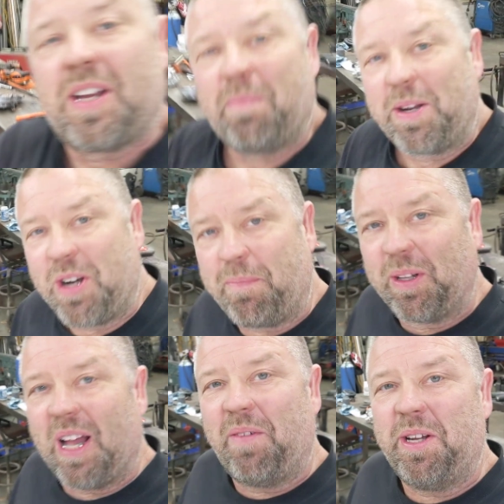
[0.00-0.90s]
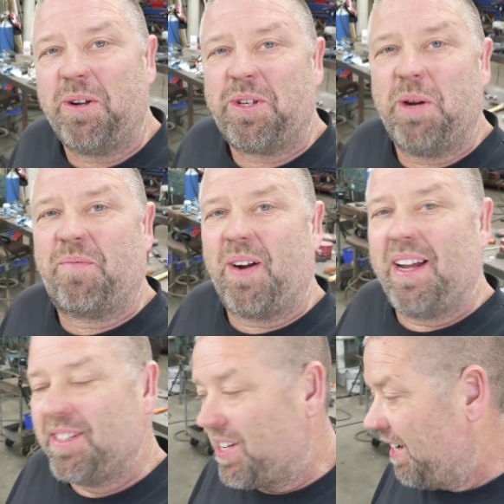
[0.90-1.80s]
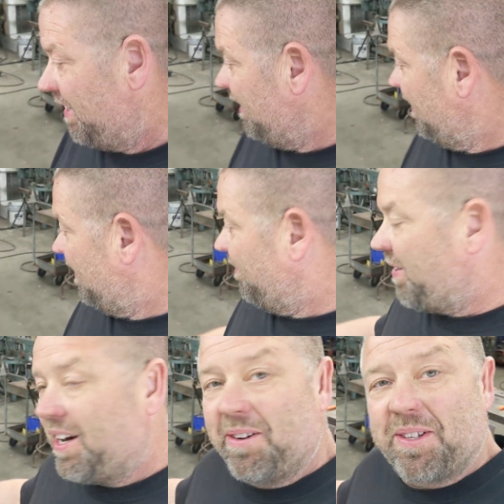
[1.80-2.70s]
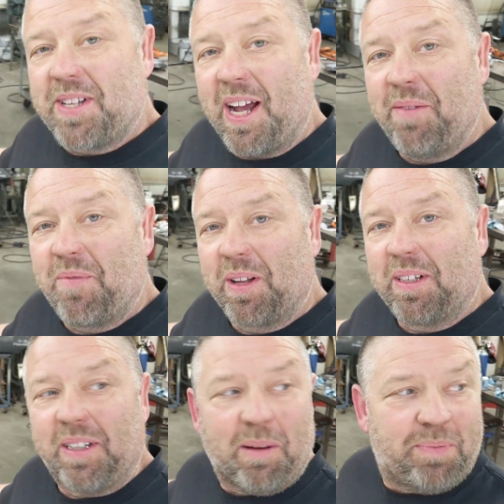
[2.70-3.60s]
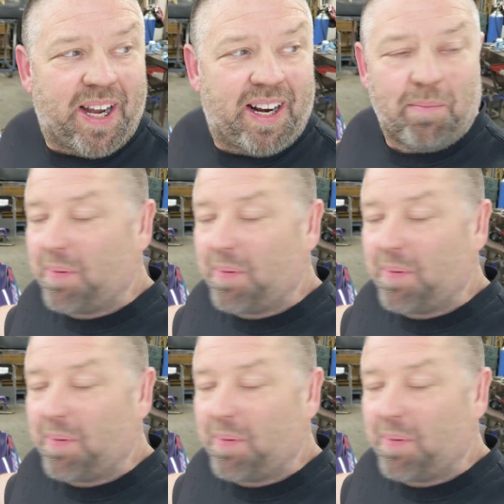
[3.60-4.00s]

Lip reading: What's up, my triple loving YouTube friends? Figured it's time for a little update on